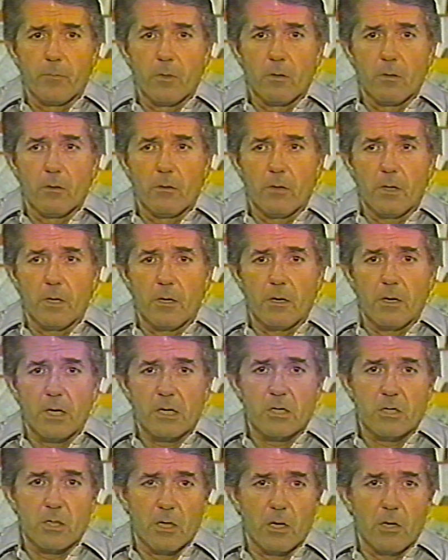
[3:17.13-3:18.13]
Then the
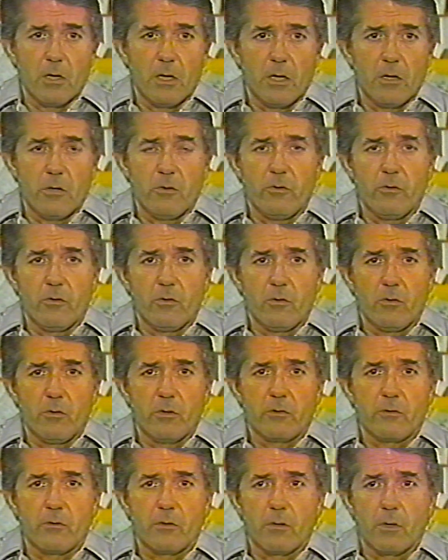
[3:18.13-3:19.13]
next thing you need to
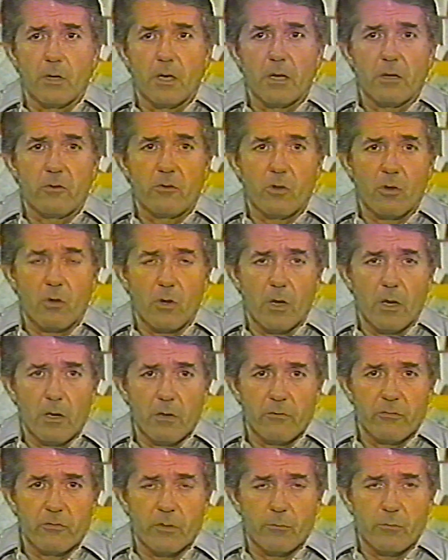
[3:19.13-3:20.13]
do is to get a
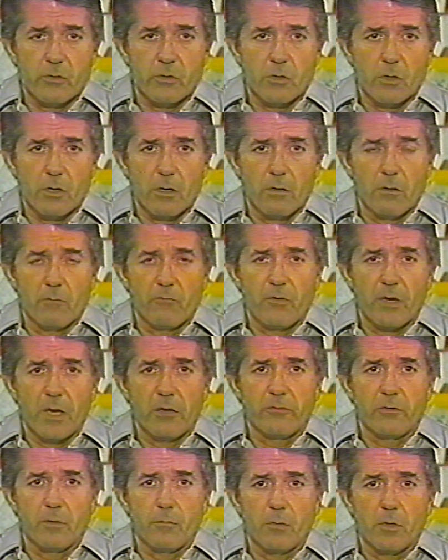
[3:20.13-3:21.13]
toy of some sort.
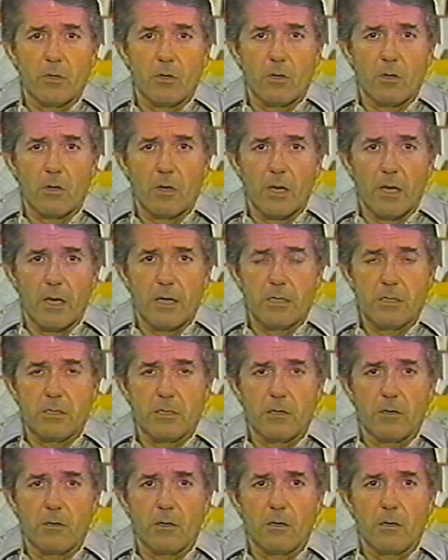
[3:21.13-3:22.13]
Find something the dog
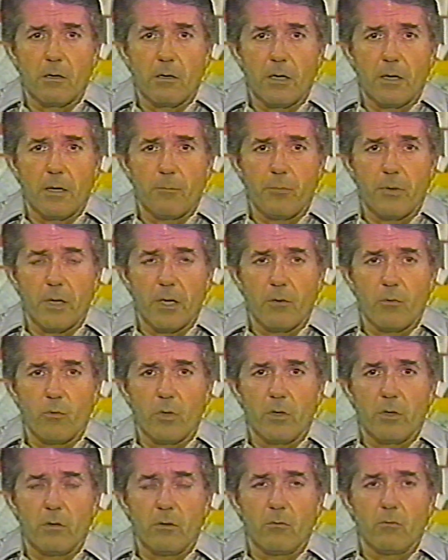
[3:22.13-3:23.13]
likes and let him play
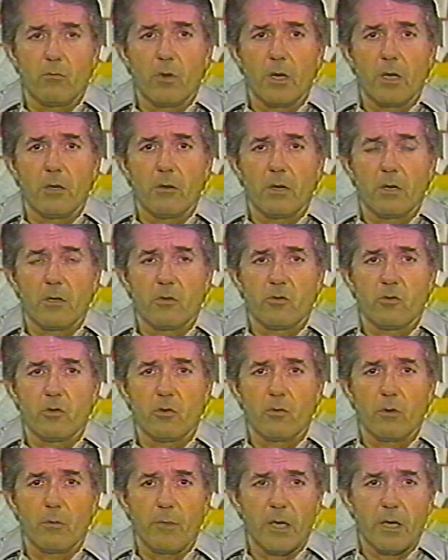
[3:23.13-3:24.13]
with it while you're at the
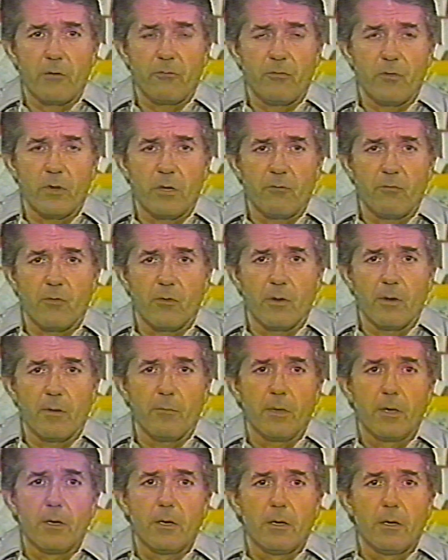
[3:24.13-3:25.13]
show and make it fun for
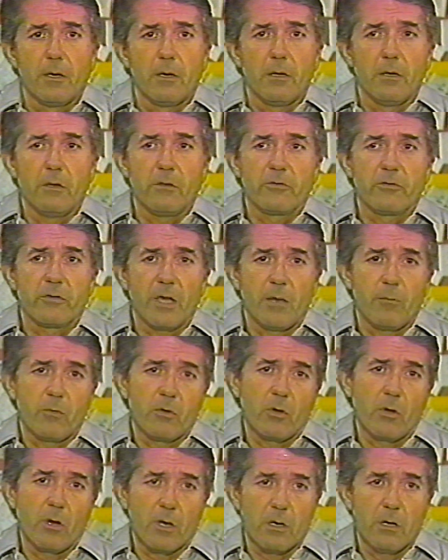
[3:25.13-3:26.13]
him. And this same
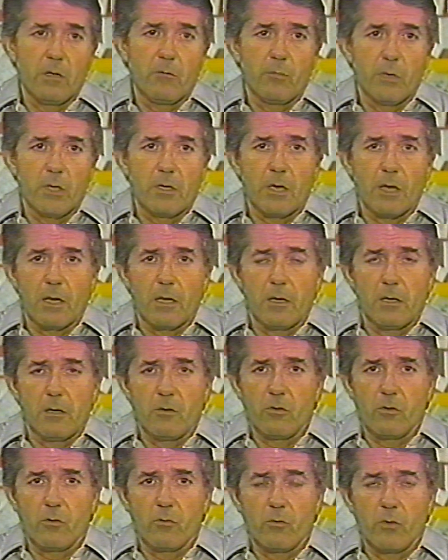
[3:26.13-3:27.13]
toy can even be taken
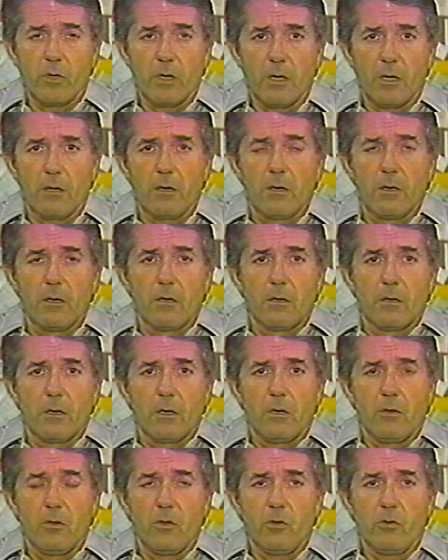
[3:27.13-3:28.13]
into the ring
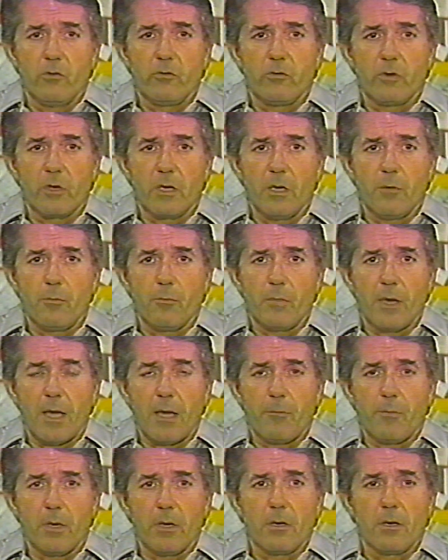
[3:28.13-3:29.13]
and used to keep him
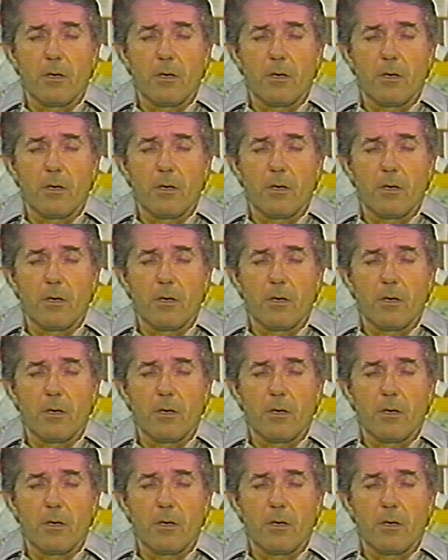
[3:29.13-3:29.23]
happy.